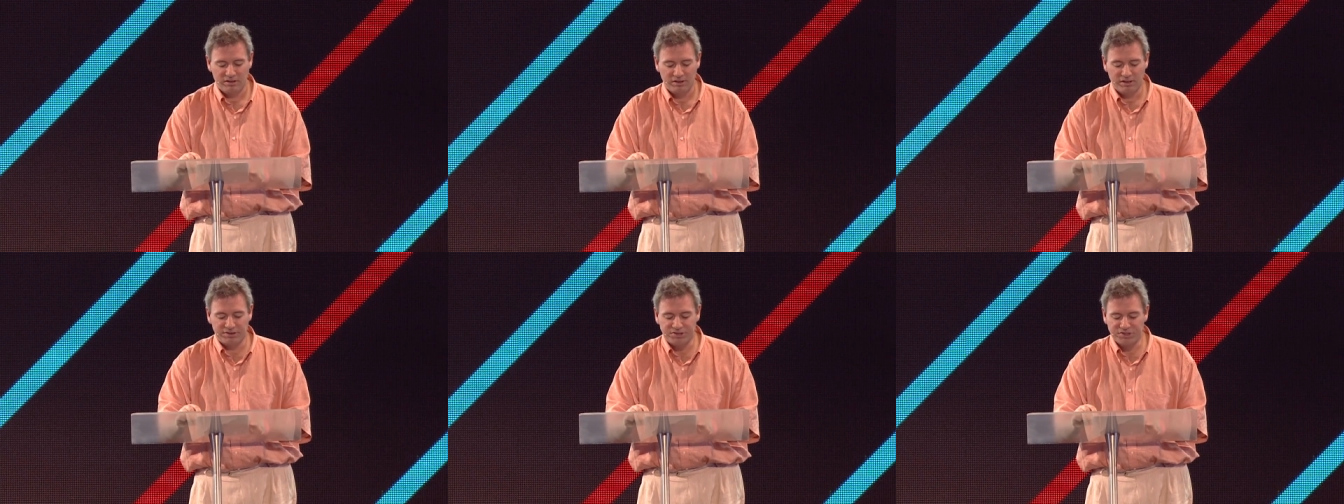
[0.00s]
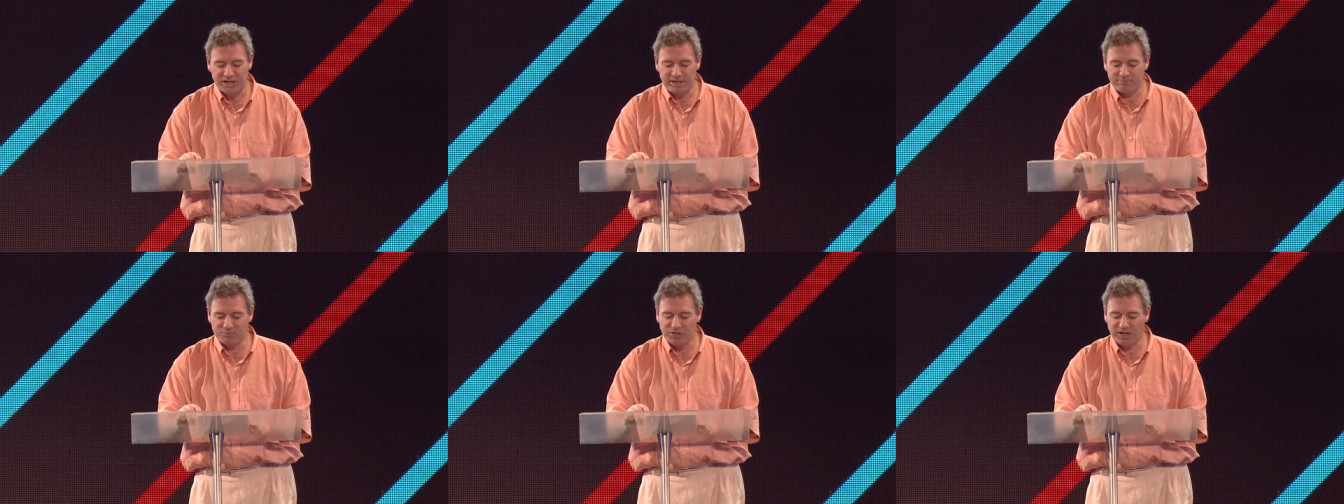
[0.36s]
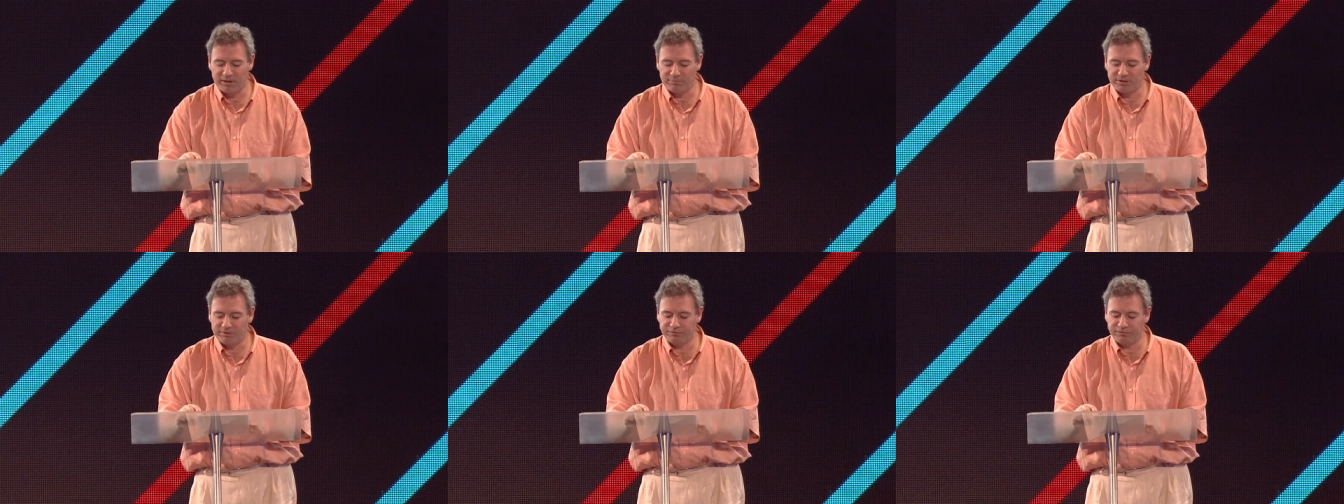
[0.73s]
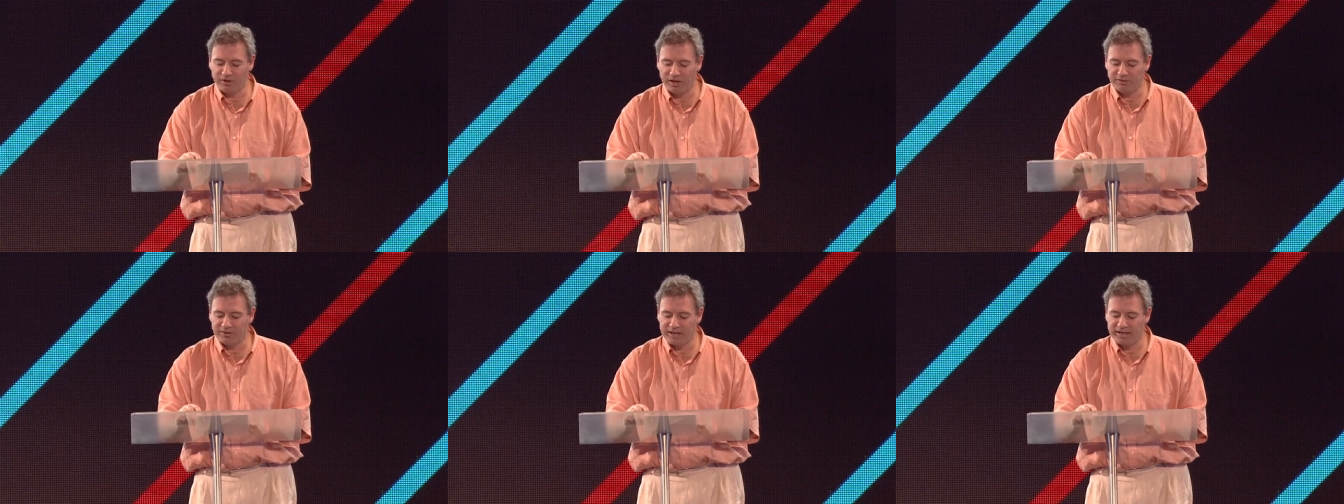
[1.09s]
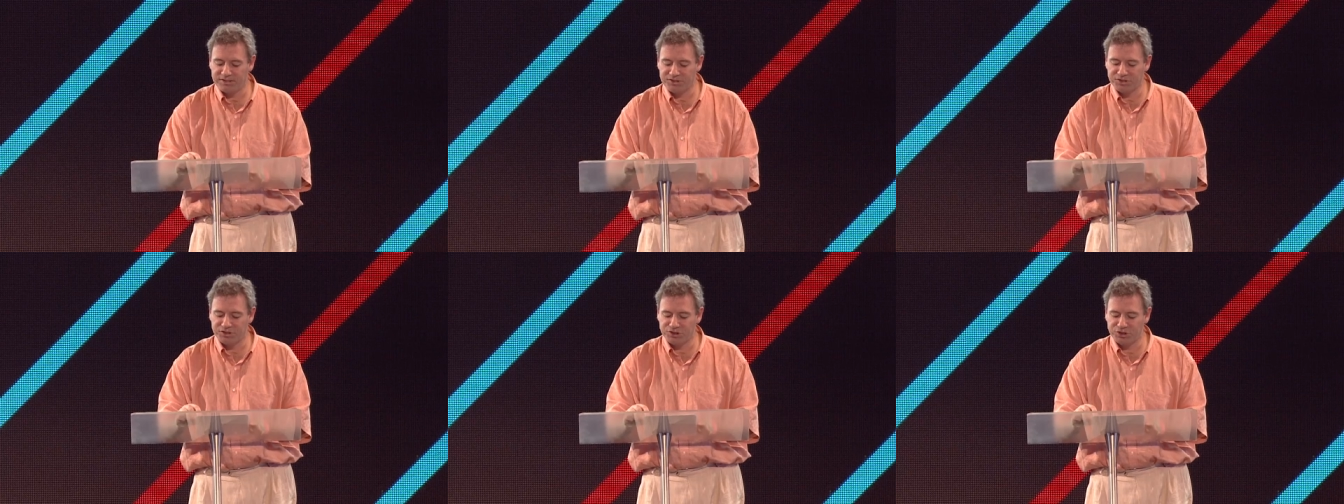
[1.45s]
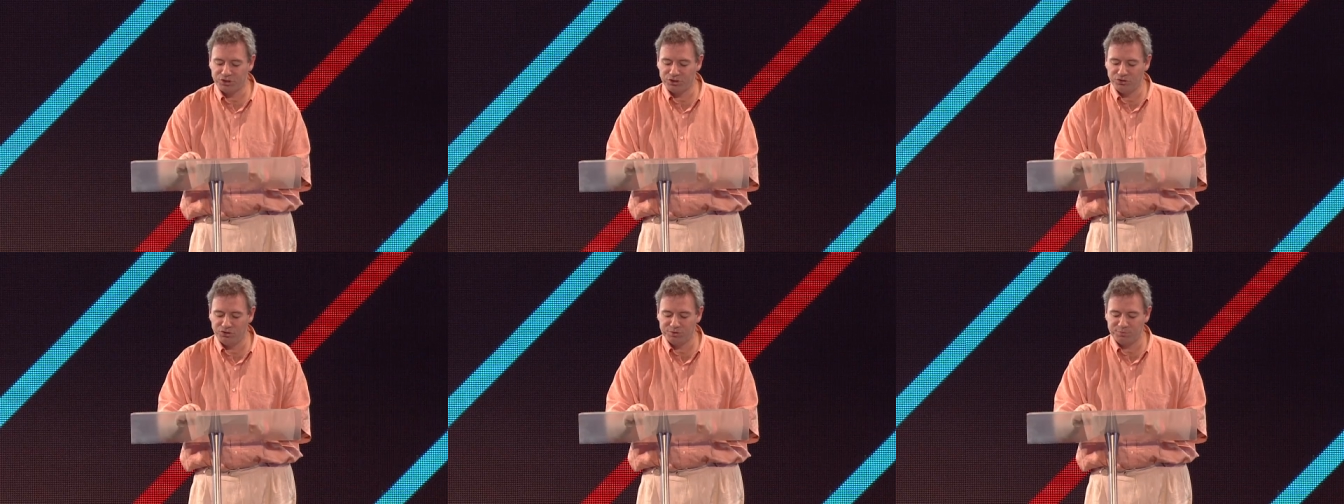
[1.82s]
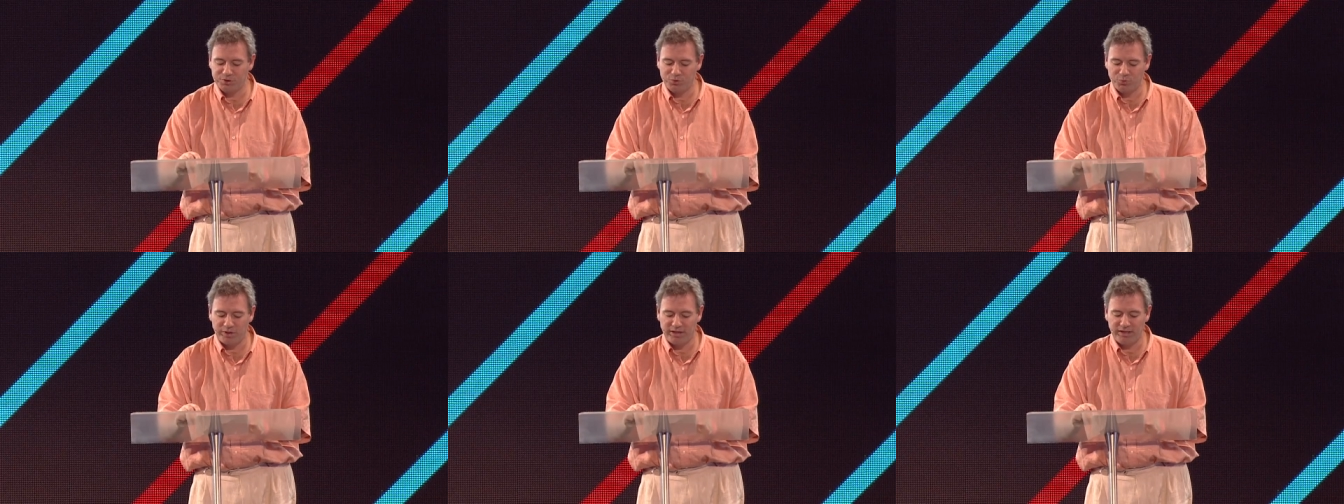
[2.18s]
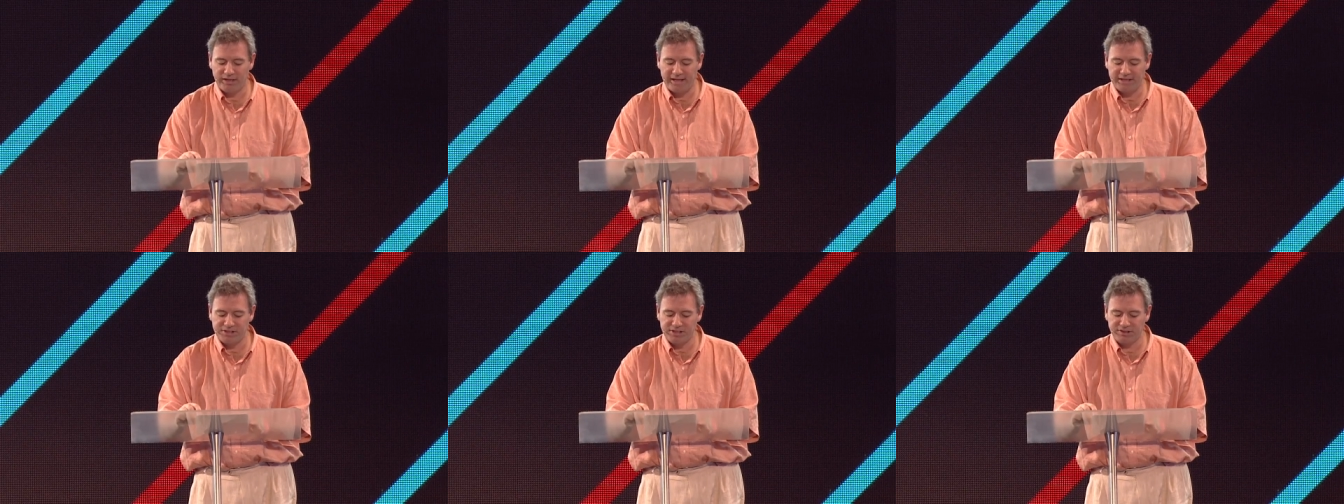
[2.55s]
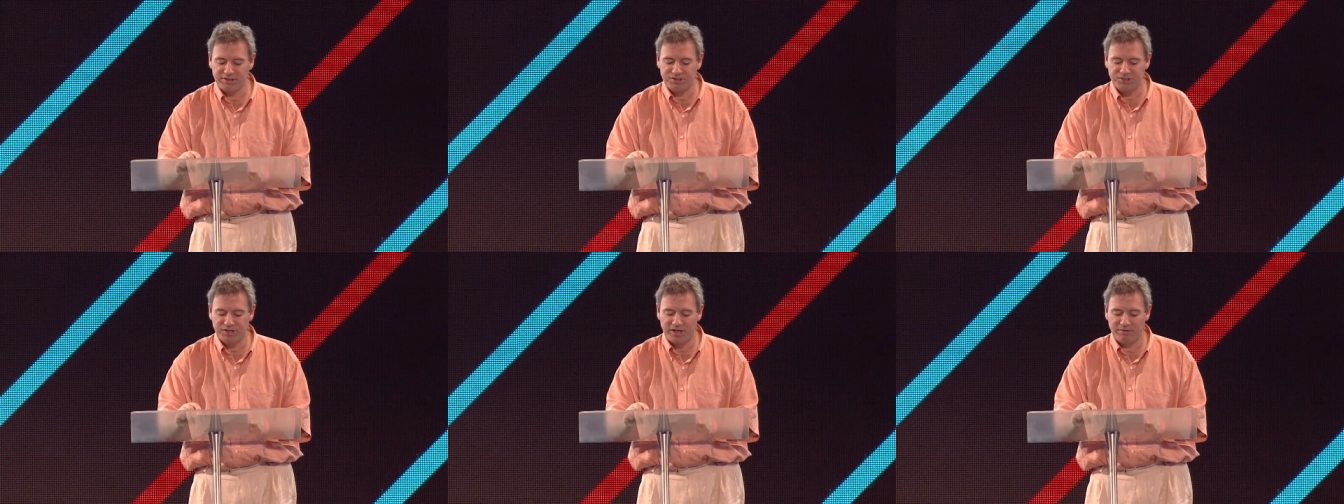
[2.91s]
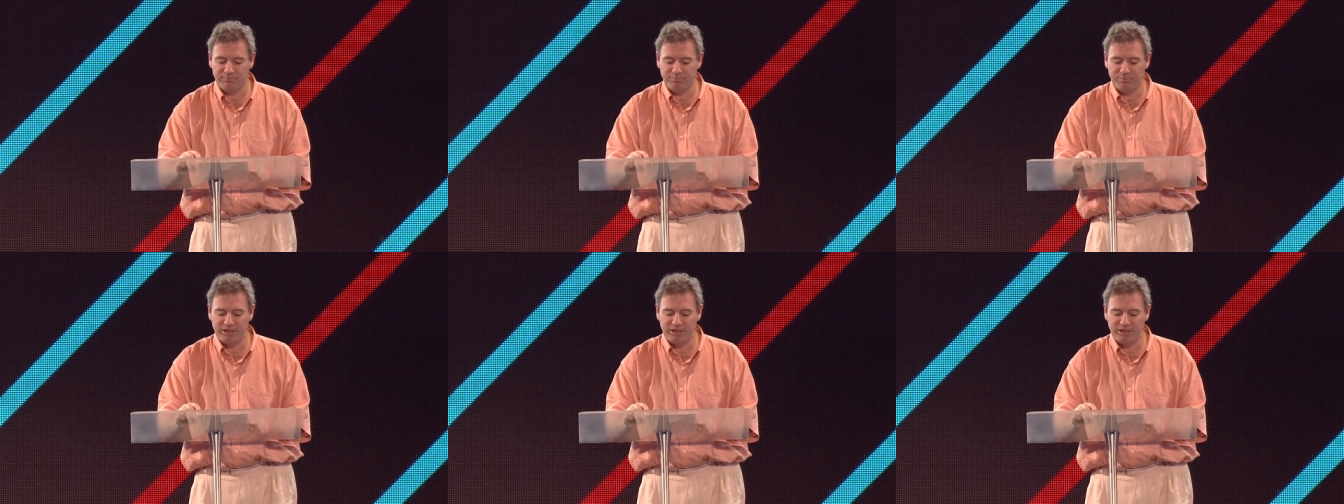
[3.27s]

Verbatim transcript: At the same time, the Father has to choose between letting the Son